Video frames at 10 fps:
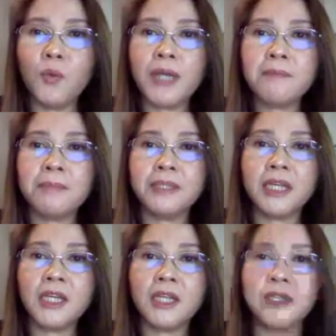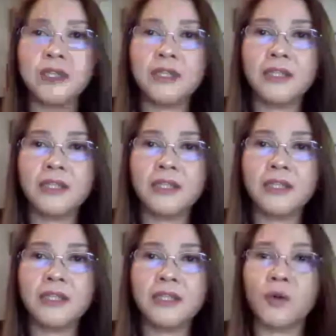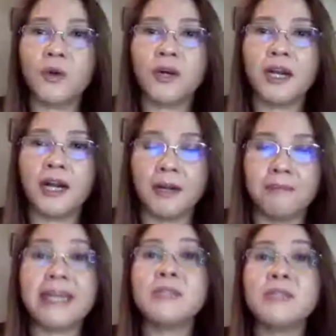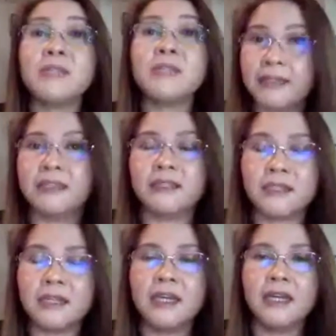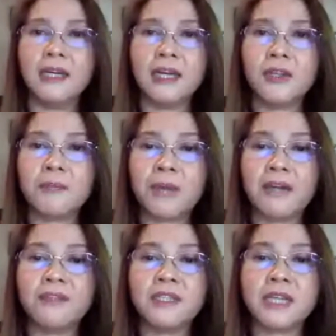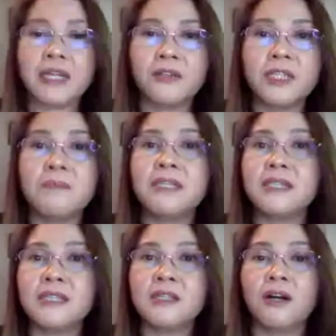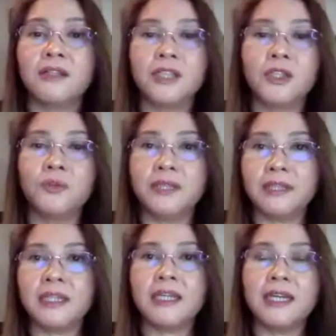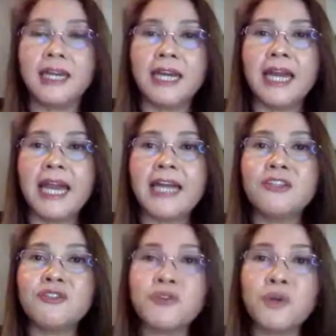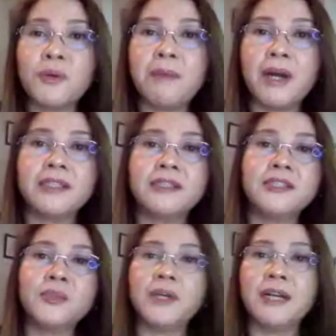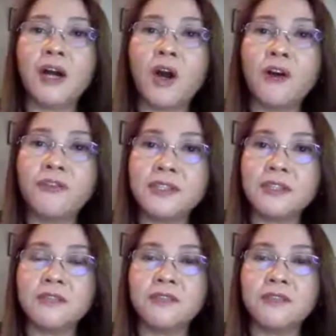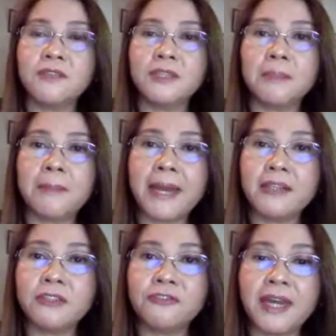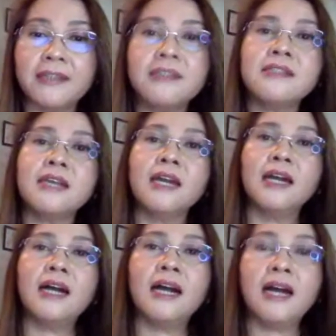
And one particular expertise or best practice in the private sector is business continuity. And so we partnered with the Office of Civil Defense